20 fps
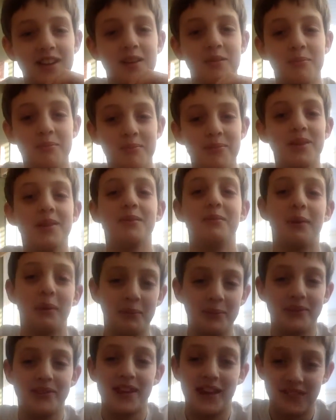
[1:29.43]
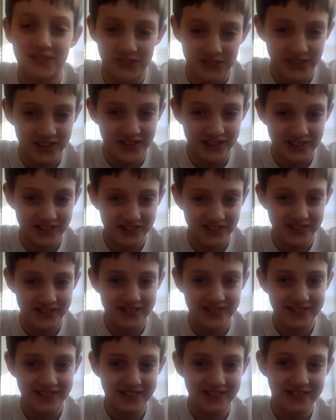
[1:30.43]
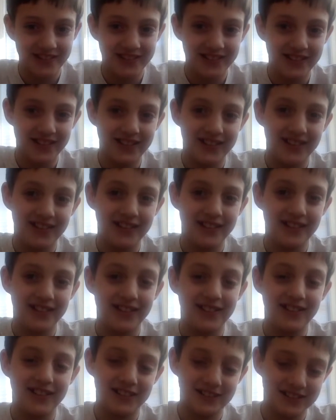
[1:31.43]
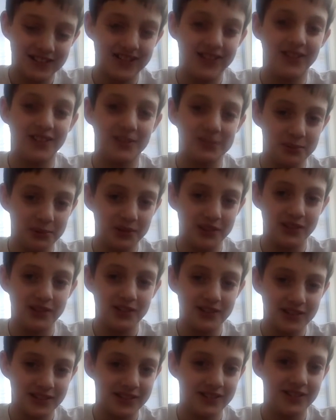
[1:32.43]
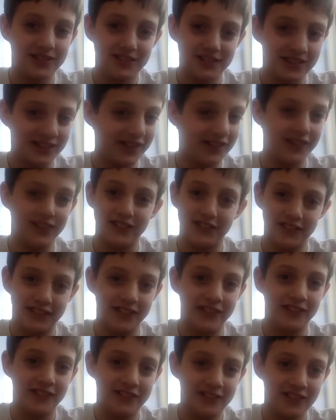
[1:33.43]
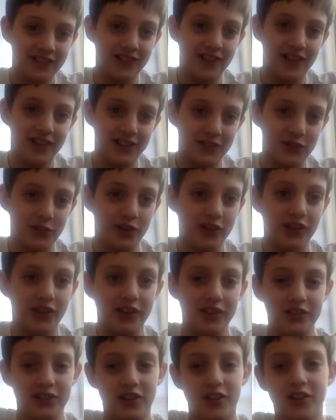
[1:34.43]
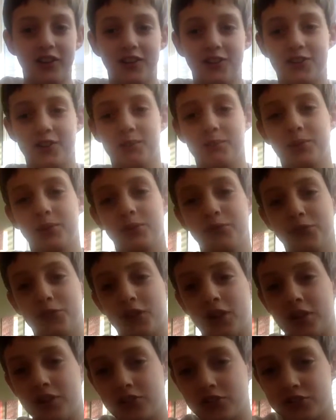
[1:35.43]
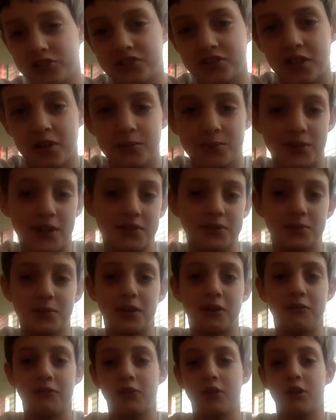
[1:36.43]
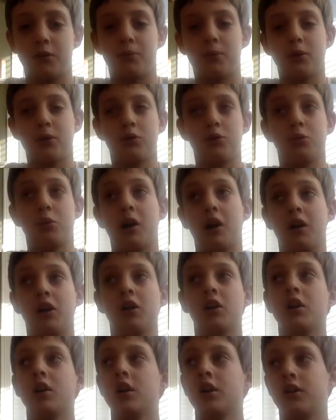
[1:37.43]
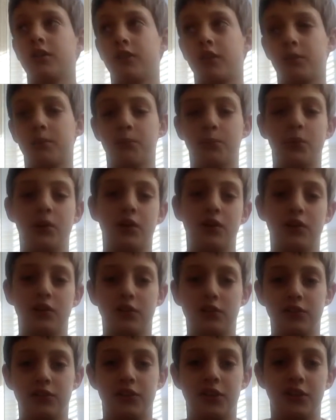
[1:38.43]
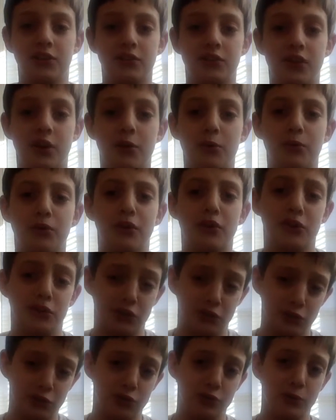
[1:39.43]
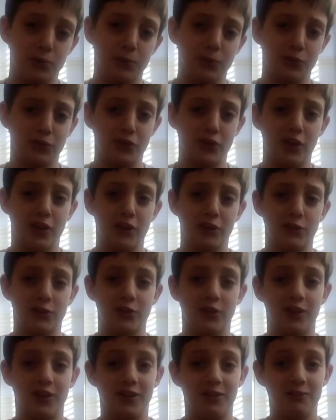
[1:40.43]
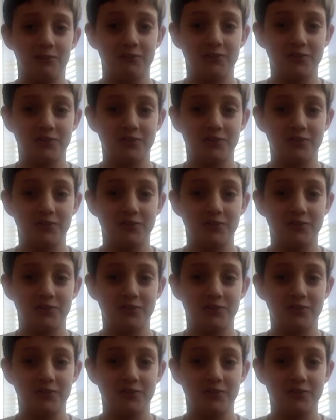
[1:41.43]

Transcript: Minimum of 10 videos. It's gonna be crazy. I just wanna let you know that I'm doing for 100 subs. That's why I've been uploading a while. Because I've been playing things out with other YouTubers there. So,